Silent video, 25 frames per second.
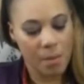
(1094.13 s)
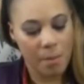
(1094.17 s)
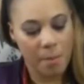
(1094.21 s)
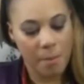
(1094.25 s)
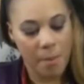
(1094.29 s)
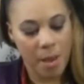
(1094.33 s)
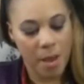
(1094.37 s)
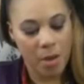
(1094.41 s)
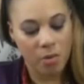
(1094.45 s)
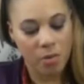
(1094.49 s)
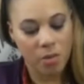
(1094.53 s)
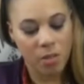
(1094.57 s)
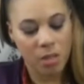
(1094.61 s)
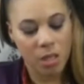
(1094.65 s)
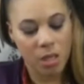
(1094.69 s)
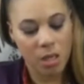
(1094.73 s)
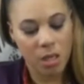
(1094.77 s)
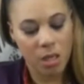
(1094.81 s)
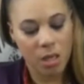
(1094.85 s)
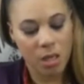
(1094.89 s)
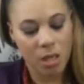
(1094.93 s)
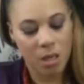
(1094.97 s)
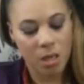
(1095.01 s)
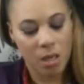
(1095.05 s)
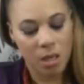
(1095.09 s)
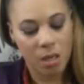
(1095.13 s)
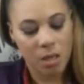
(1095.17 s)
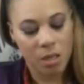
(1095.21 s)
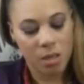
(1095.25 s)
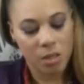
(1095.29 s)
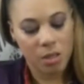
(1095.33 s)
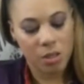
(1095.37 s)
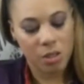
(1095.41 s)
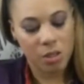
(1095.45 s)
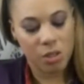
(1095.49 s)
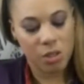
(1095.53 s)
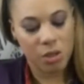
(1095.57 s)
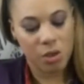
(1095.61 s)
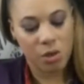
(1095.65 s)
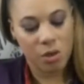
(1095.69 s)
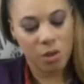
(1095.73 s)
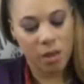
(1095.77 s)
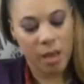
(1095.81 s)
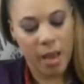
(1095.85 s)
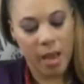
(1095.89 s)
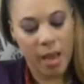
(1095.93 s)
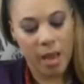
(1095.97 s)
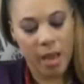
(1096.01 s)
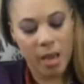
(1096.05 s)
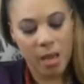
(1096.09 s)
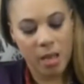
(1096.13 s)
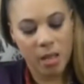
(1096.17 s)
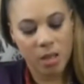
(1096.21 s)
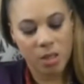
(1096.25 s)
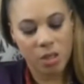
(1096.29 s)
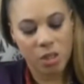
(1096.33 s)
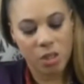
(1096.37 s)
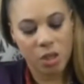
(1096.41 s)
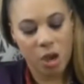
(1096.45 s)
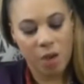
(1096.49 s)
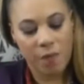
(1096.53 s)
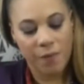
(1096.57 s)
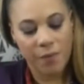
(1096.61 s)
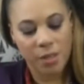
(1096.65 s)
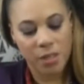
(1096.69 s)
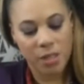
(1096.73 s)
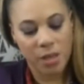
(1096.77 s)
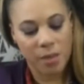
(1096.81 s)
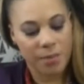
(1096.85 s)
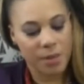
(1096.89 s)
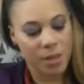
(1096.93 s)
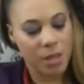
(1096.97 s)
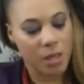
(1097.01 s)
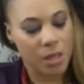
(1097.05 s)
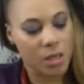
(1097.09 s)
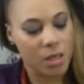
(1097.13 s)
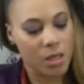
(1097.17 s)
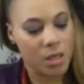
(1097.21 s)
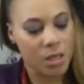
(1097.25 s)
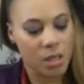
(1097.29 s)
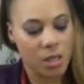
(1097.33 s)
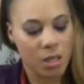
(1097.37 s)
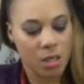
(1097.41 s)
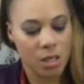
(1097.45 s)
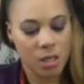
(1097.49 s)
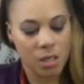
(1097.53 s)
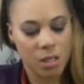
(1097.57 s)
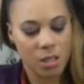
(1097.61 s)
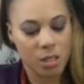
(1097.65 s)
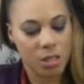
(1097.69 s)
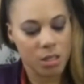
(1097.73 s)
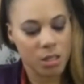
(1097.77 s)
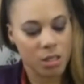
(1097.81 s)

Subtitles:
melted, so that it softens up the cookies.